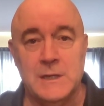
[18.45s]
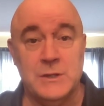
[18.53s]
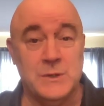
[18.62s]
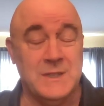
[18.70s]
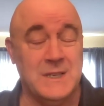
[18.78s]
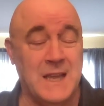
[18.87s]

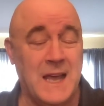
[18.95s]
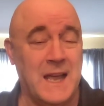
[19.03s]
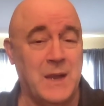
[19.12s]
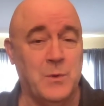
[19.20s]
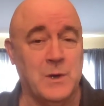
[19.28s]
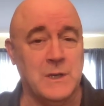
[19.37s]
So
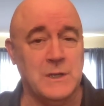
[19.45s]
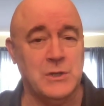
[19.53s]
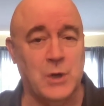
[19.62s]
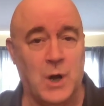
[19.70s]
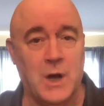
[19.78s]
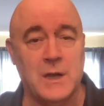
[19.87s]
today we're going to
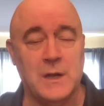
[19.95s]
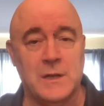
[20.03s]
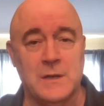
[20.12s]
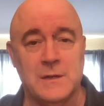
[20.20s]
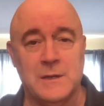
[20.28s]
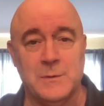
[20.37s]
talk,
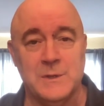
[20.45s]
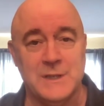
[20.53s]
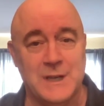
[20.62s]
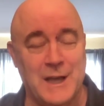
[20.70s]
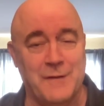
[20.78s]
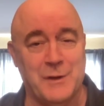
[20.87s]
it was
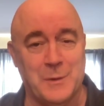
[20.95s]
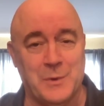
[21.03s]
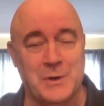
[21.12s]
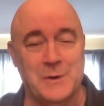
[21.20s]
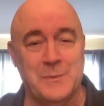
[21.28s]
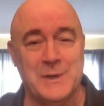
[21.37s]

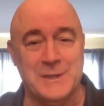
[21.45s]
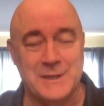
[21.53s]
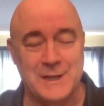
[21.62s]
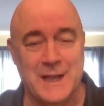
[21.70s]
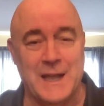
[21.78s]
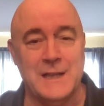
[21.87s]
inevitable, but
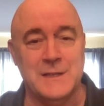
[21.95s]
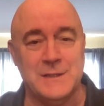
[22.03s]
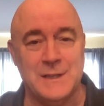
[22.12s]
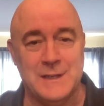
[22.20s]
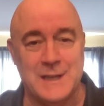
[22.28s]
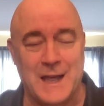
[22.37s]
today
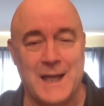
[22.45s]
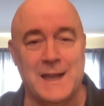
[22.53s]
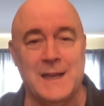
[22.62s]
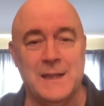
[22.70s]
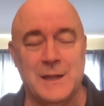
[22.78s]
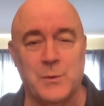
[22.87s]
is the
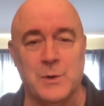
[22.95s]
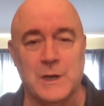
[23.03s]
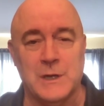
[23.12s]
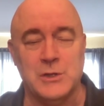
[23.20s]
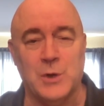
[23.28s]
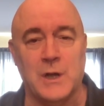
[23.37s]
day that we're
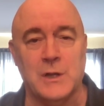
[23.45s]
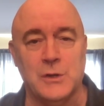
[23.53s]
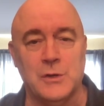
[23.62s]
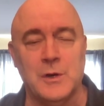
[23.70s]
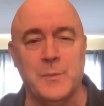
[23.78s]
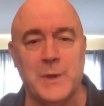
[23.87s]
going to talk a
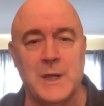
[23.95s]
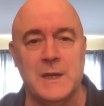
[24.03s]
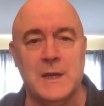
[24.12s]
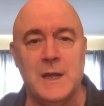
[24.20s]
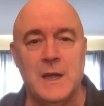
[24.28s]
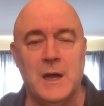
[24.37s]
little
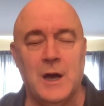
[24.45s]
bit